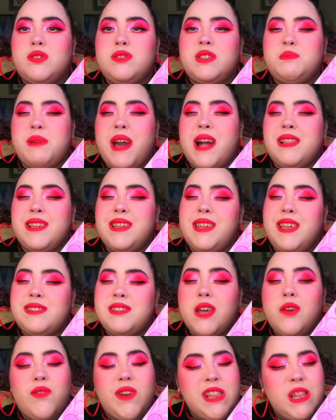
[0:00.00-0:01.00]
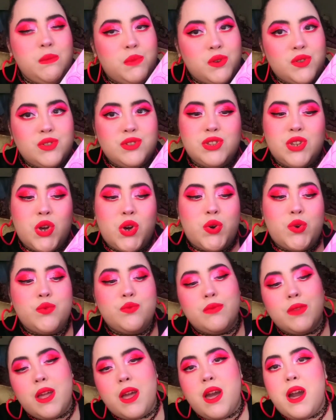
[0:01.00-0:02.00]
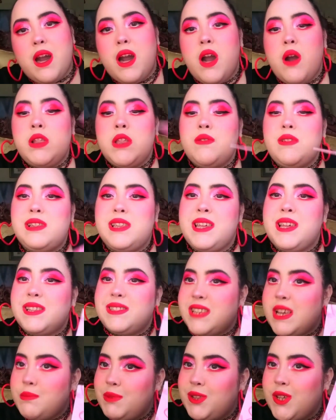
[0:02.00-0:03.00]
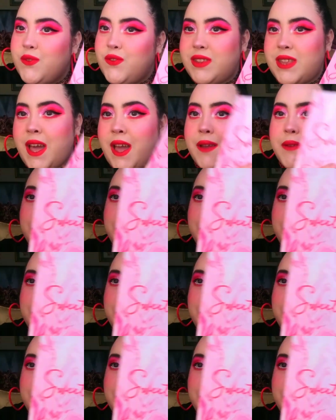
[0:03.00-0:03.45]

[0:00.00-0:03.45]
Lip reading: this palette is available, so I'll leave a link down below for that.